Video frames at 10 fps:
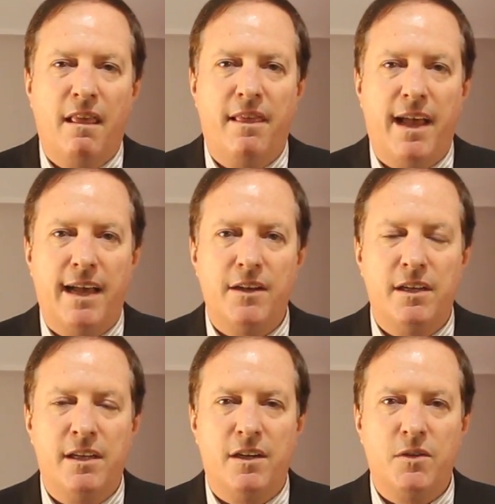
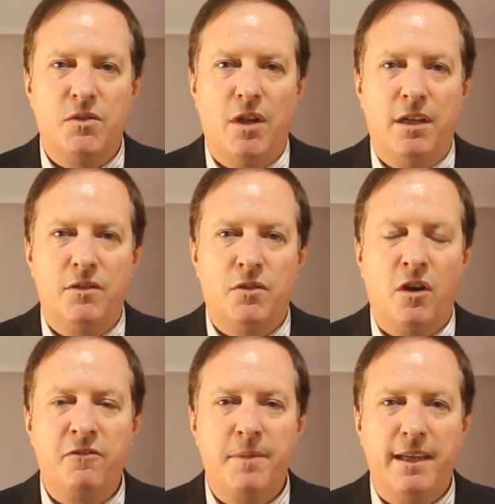that you know uh,
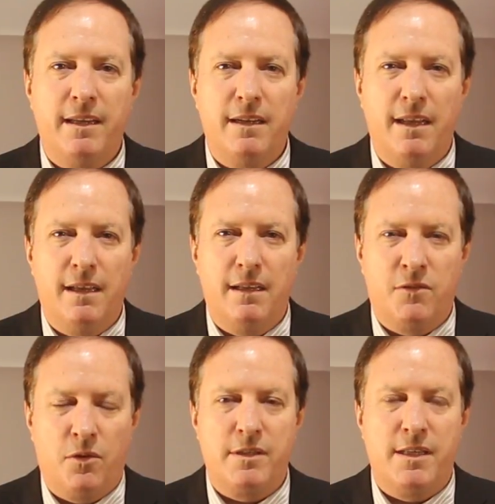drove me in uh,
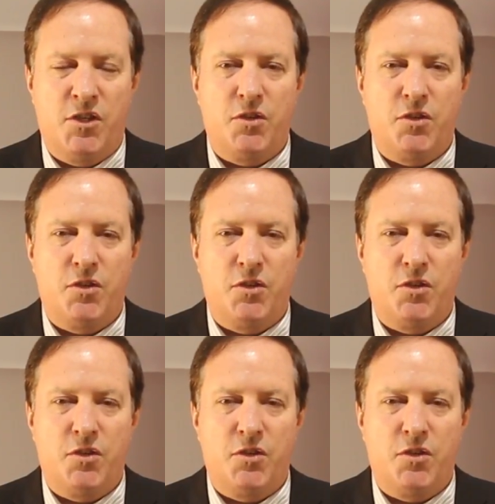towards this